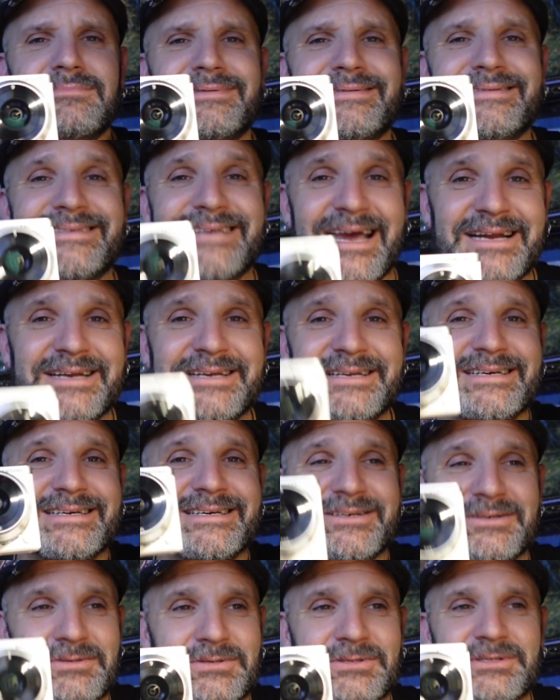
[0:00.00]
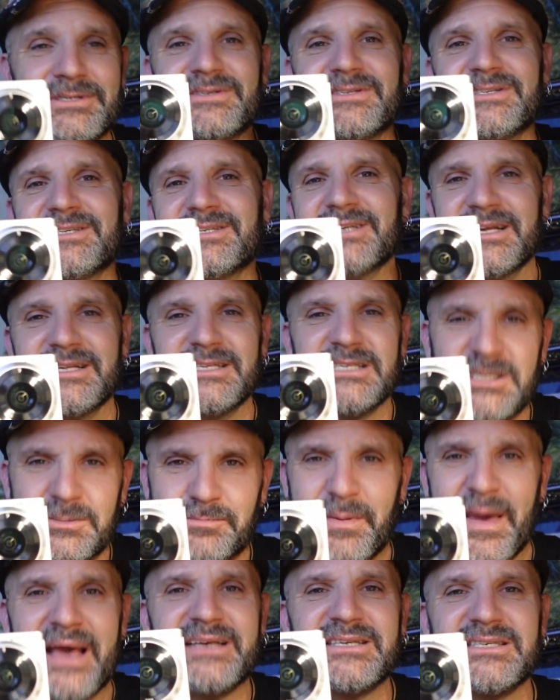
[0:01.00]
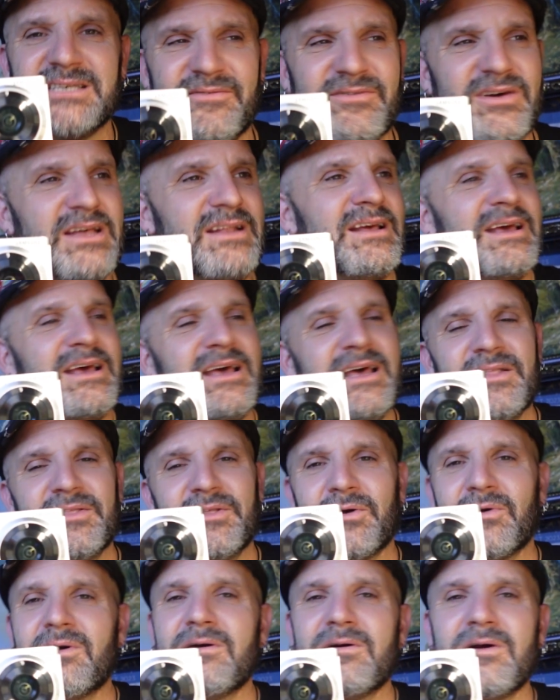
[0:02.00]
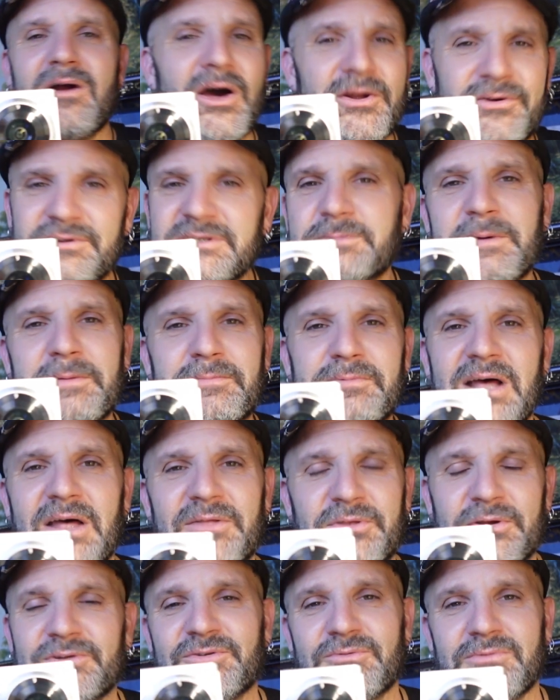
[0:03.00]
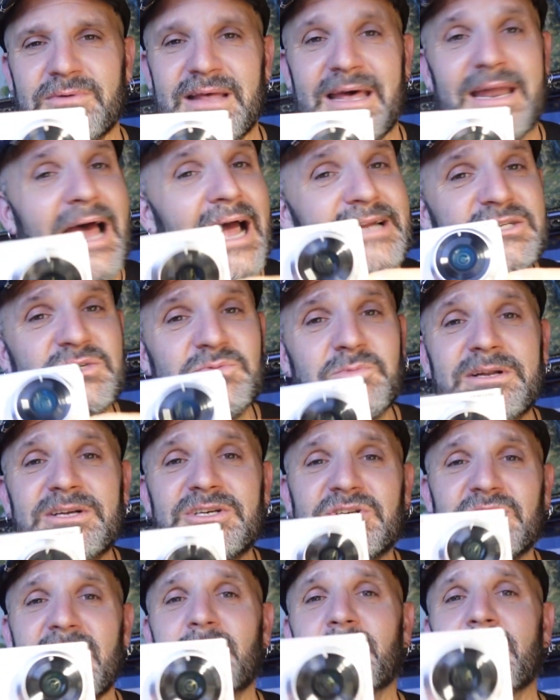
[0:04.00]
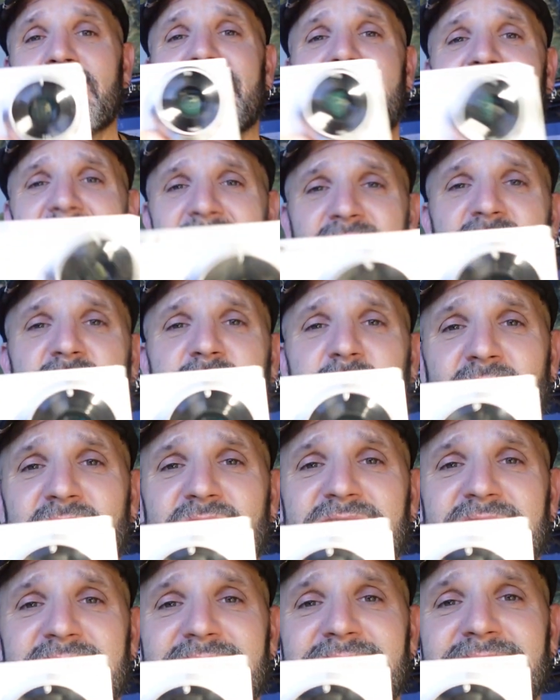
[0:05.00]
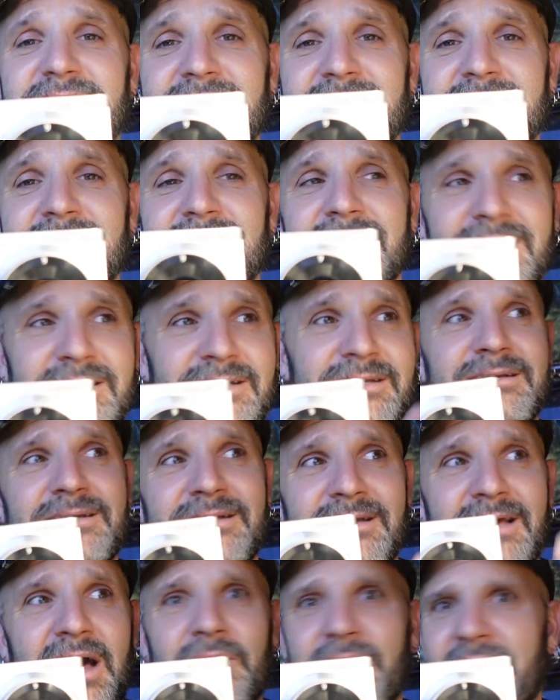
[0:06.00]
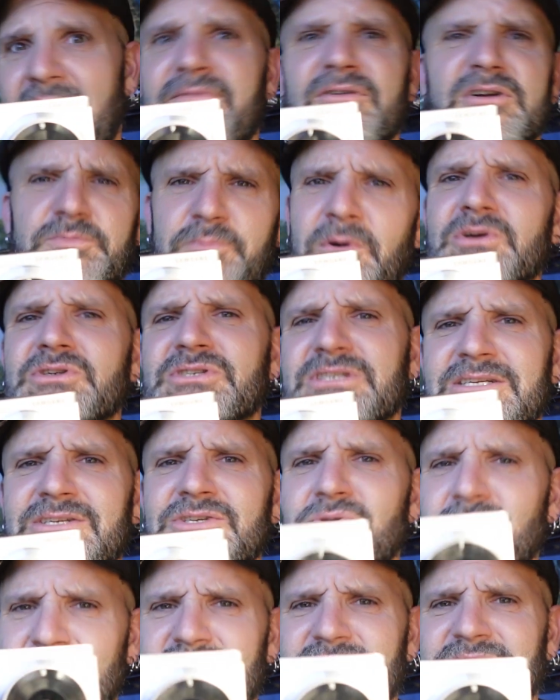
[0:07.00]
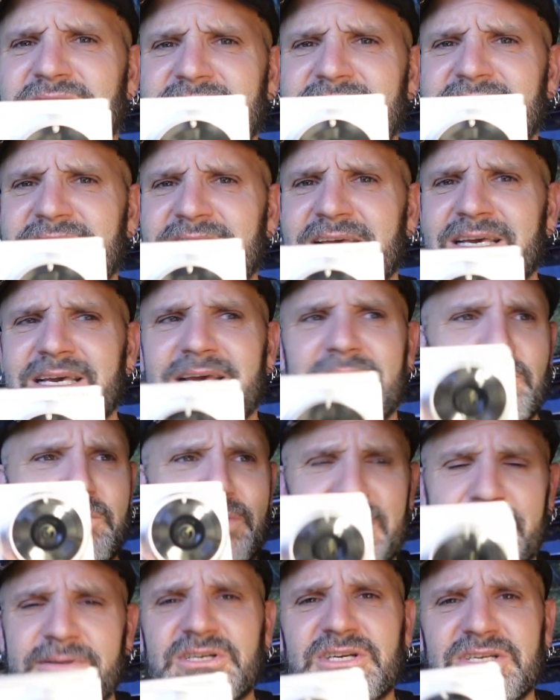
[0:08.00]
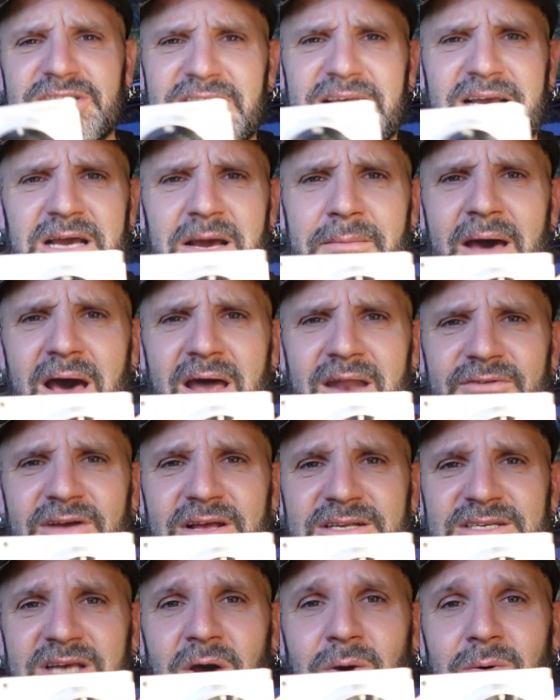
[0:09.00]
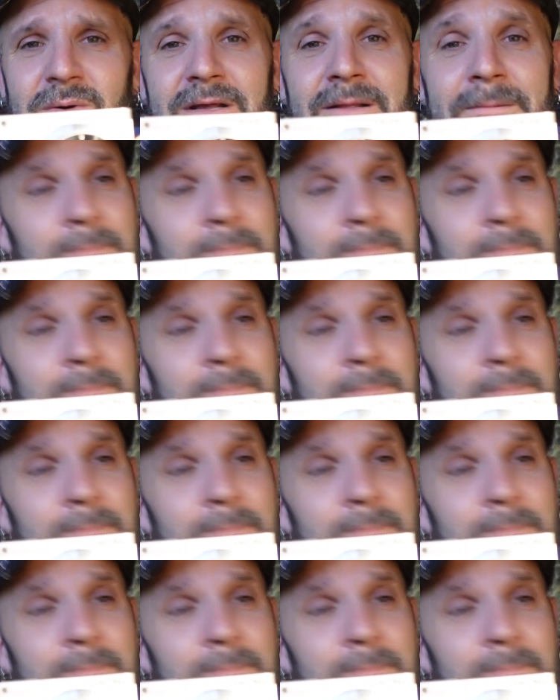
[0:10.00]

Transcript: technicals and specs of it, there are hundreds of people out there doing that. I just want to show you what how an average person uses this thing and the images that come out of it. So